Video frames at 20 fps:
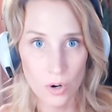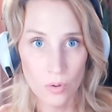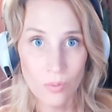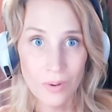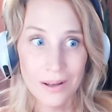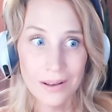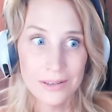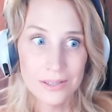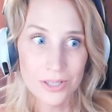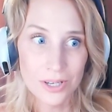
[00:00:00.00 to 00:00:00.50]

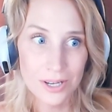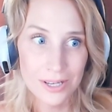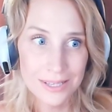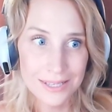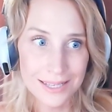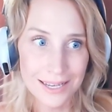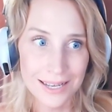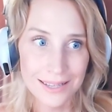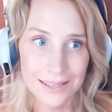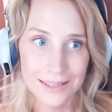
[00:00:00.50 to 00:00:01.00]
Well, it turns
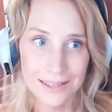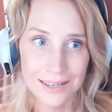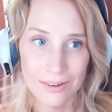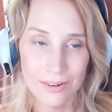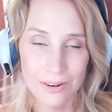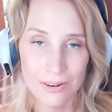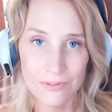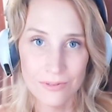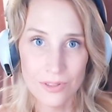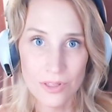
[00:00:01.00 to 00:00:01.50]
out that they're
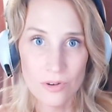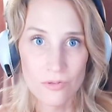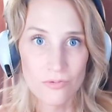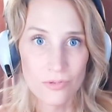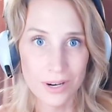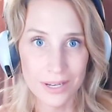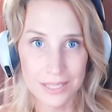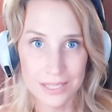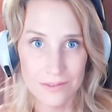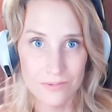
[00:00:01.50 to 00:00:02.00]
on for the
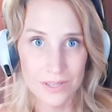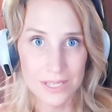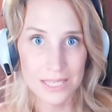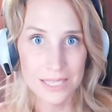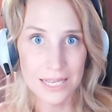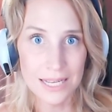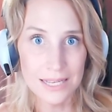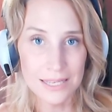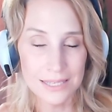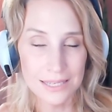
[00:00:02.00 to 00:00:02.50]
rest of the
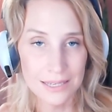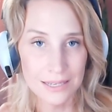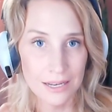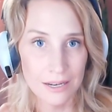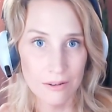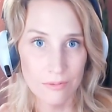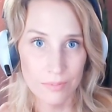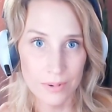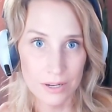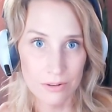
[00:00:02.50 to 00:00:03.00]
season and
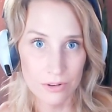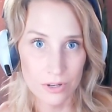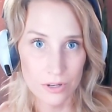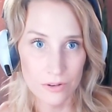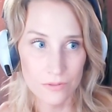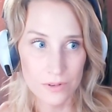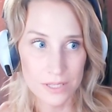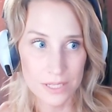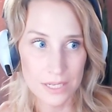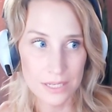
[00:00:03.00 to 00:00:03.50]
have been
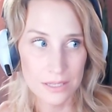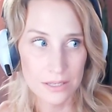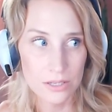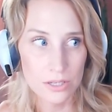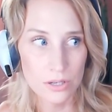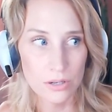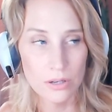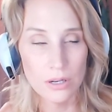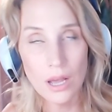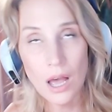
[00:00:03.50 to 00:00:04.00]
renewed for season
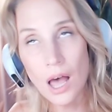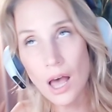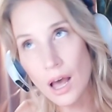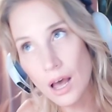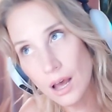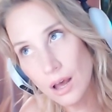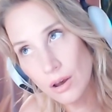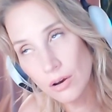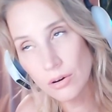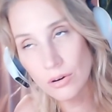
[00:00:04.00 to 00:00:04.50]
two.
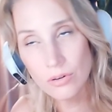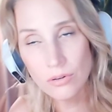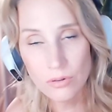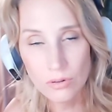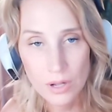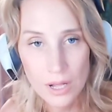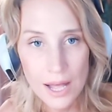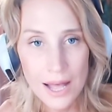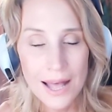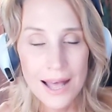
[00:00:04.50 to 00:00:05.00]
Oh, cool.